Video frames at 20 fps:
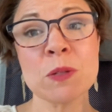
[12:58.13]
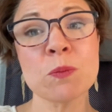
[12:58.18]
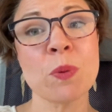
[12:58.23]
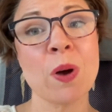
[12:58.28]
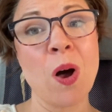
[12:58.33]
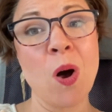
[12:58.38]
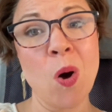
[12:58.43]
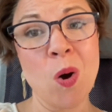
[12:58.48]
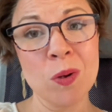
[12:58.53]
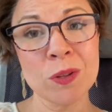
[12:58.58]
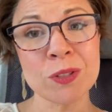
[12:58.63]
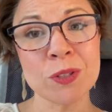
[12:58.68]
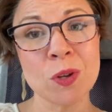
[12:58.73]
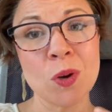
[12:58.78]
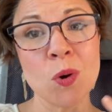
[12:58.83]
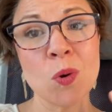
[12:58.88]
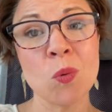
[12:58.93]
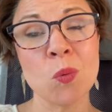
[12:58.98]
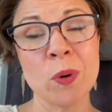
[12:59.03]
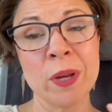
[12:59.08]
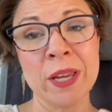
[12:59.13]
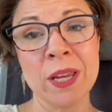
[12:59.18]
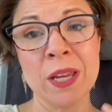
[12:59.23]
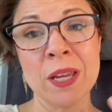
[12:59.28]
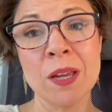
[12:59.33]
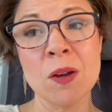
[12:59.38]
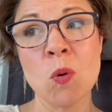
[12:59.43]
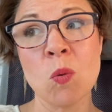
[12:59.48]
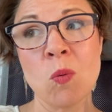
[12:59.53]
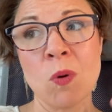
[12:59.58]
but also
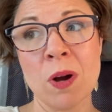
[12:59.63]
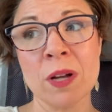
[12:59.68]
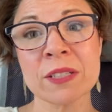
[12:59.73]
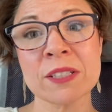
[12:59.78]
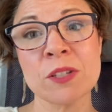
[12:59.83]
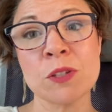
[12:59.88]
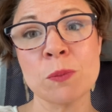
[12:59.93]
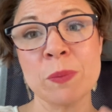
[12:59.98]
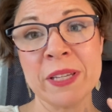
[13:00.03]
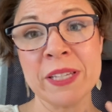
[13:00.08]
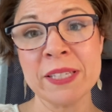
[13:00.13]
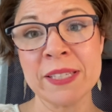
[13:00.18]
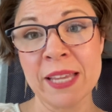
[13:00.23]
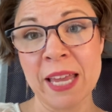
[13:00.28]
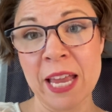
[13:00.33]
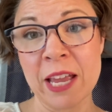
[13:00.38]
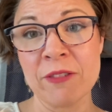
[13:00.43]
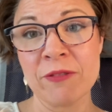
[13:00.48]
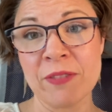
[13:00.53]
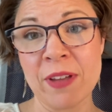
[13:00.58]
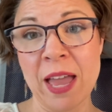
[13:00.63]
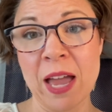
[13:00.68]
we want to be safe